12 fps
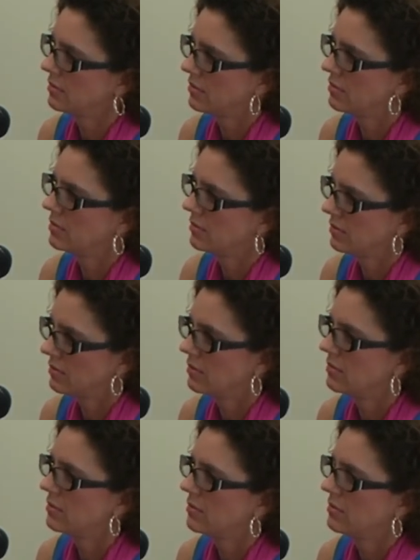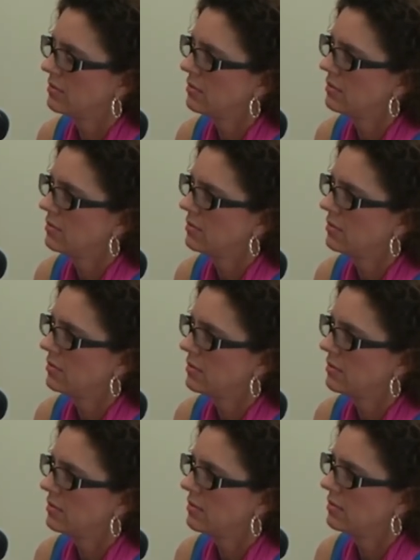
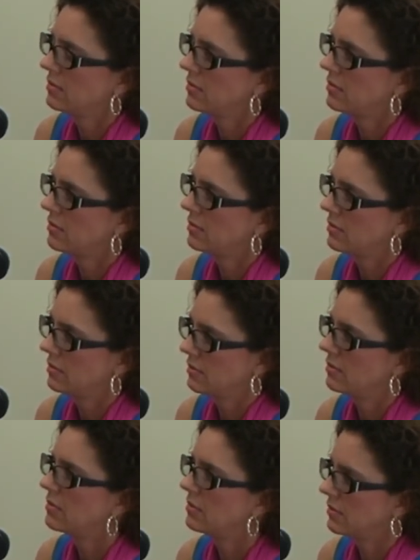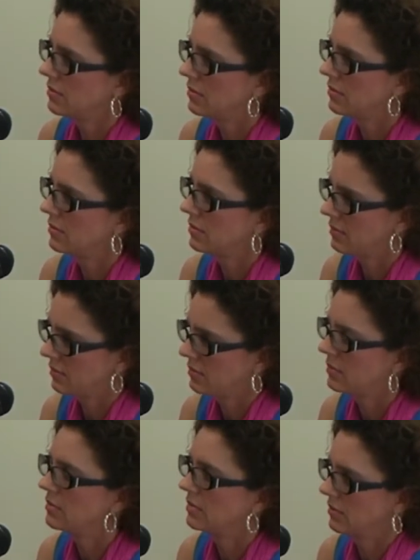
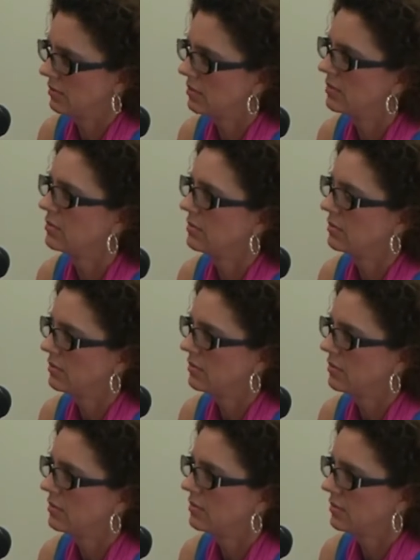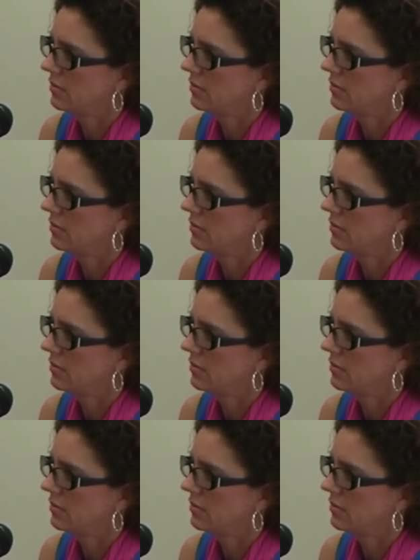(silent)